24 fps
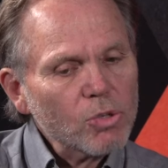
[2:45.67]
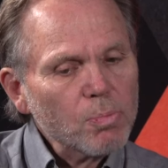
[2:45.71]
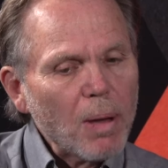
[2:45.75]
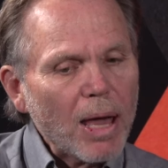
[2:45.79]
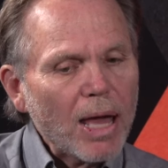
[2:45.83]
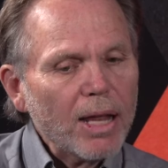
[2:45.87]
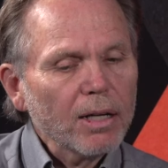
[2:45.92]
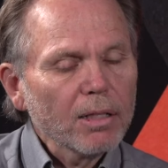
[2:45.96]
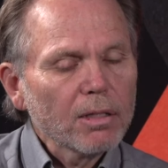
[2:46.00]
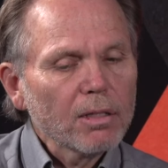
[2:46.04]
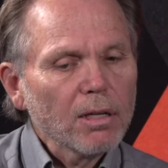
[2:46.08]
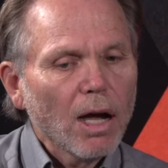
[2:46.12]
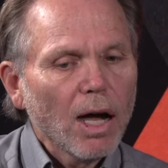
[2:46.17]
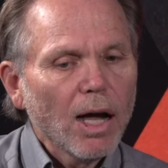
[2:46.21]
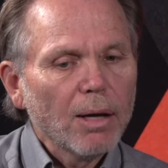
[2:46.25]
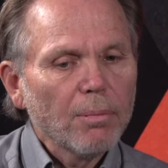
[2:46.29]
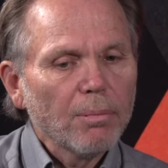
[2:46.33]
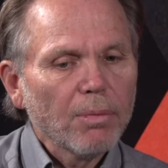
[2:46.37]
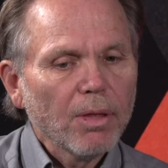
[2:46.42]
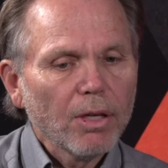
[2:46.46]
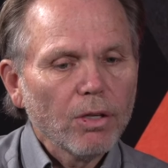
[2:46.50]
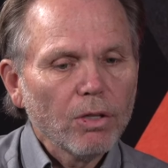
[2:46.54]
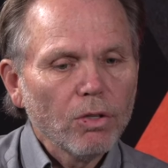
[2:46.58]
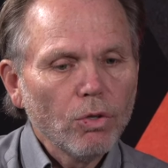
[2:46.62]
span of
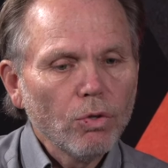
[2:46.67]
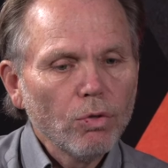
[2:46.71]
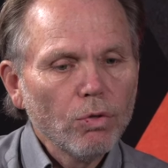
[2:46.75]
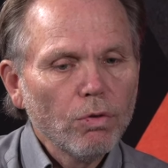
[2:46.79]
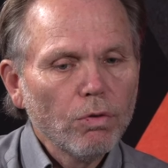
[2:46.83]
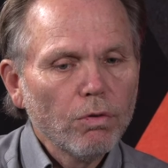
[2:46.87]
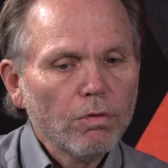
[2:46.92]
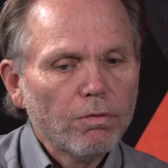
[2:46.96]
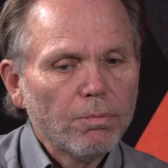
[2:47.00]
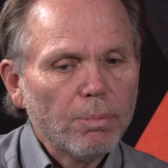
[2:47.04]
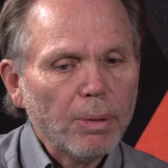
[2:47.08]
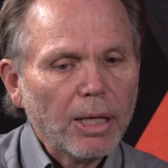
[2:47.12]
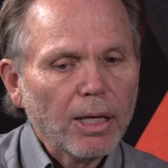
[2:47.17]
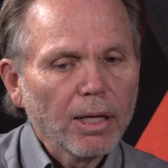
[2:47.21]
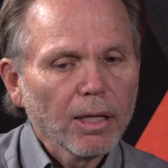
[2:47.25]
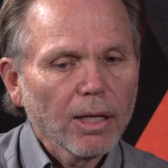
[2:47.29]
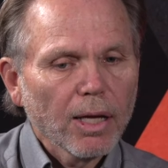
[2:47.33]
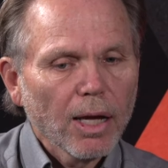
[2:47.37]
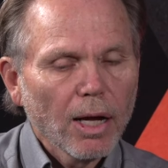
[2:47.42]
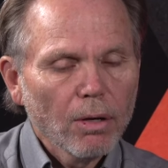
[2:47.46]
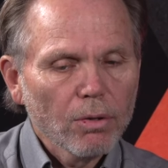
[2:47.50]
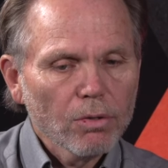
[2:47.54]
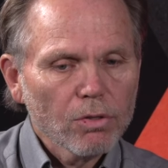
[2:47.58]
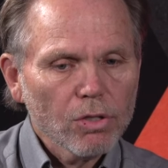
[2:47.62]
time that you've been a
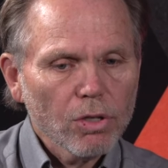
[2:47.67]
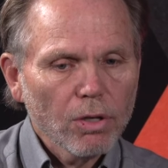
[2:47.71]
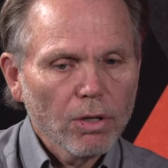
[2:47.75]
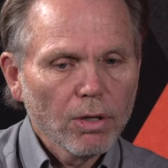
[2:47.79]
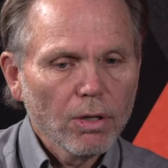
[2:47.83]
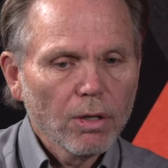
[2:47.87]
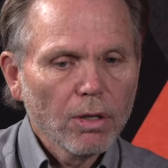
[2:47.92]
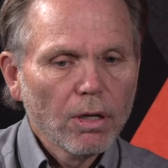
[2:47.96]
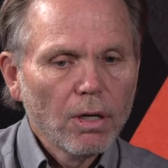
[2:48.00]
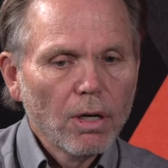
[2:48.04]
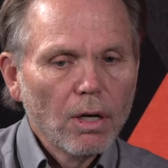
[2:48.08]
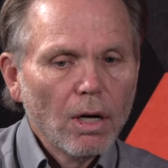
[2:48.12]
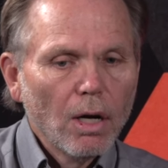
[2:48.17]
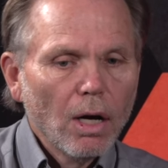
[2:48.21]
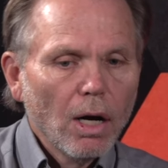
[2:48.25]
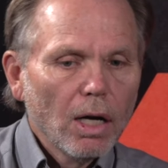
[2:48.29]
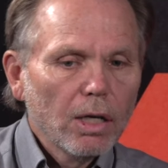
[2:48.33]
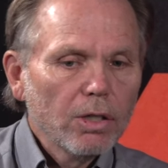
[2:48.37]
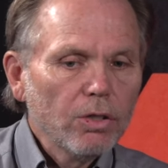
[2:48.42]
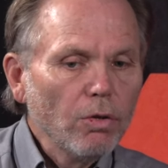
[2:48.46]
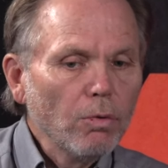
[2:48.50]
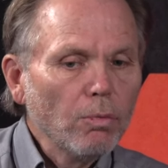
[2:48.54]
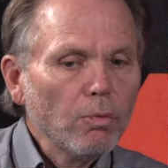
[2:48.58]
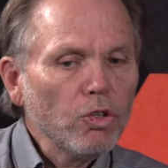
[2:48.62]
counselor,
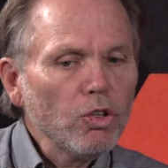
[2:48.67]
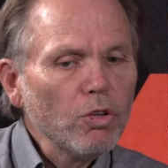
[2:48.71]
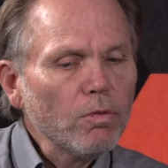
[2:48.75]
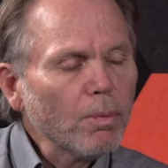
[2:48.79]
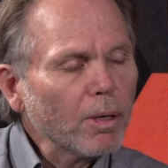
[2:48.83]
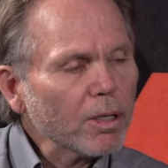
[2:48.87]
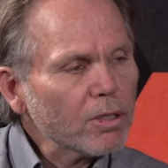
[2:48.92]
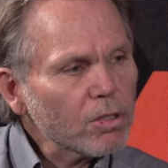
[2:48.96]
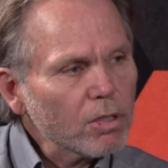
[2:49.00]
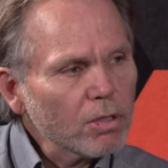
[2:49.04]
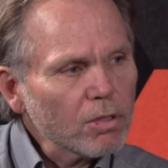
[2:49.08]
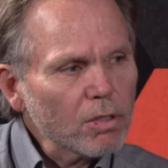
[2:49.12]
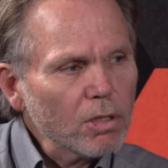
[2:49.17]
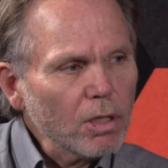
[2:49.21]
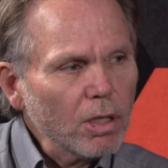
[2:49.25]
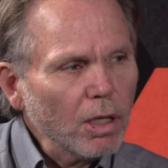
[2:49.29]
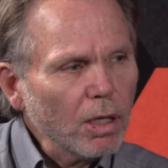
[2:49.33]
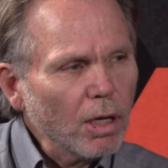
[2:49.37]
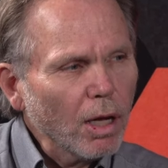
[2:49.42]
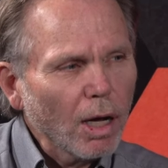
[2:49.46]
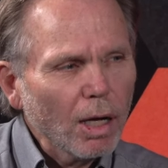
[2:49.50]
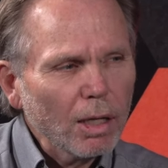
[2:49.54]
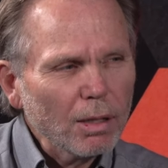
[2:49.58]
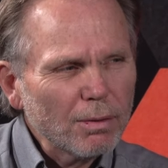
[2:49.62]
you you must have
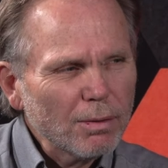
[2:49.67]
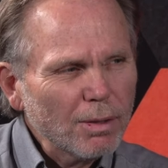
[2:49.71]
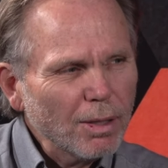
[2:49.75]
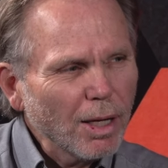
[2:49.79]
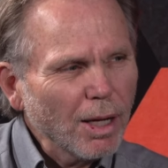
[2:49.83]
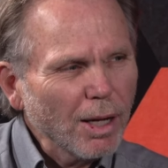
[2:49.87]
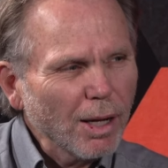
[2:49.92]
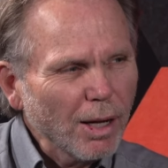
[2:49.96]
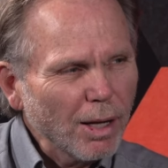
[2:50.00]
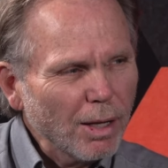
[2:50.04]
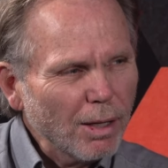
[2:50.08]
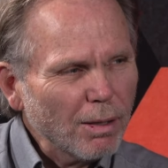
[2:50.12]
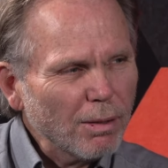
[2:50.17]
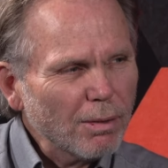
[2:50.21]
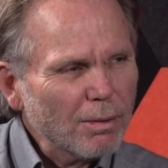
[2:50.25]
seen a,